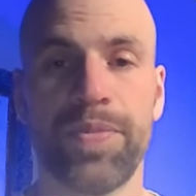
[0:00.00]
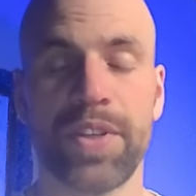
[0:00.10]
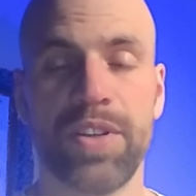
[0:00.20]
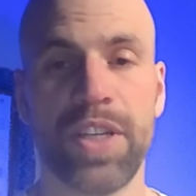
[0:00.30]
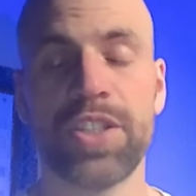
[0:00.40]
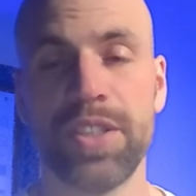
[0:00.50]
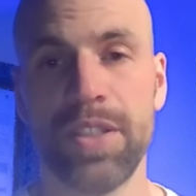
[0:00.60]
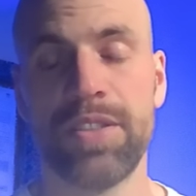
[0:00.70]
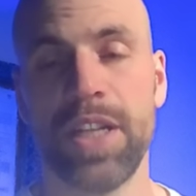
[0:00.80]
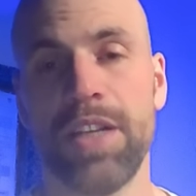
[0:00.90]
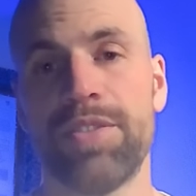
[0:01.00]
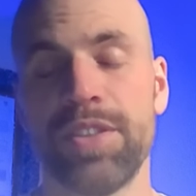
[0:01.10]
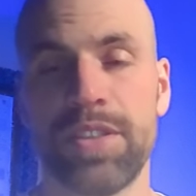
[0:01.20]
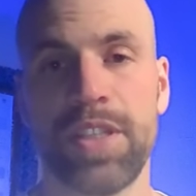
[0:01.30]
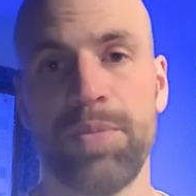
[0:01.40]
connection itself to
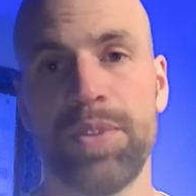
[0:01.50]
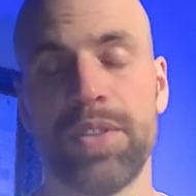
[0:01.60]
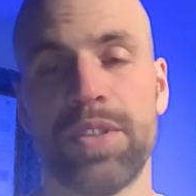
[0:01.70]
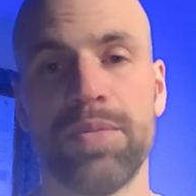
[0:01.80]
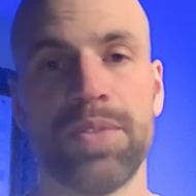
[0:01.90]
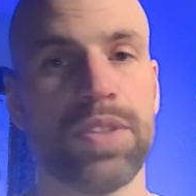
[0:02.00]
the subsystem.